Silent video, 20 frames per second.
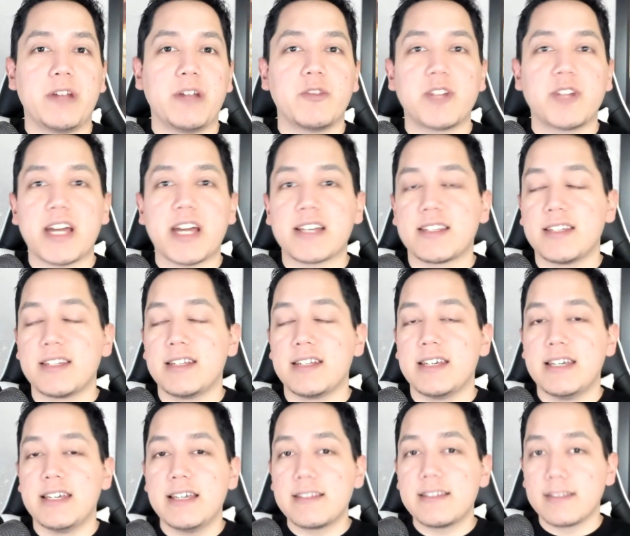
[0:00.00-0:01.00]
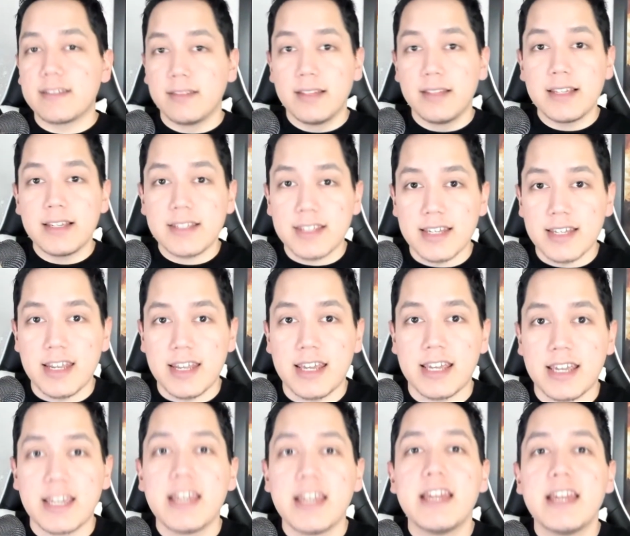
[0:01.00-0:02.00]
Jackson is
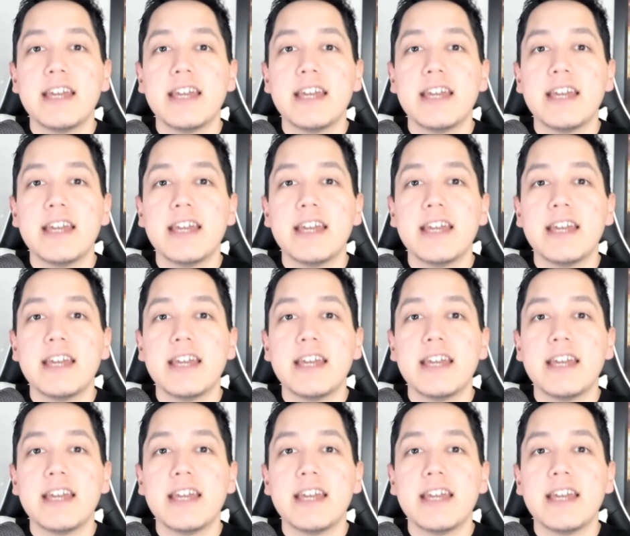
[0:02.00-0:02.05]
listening.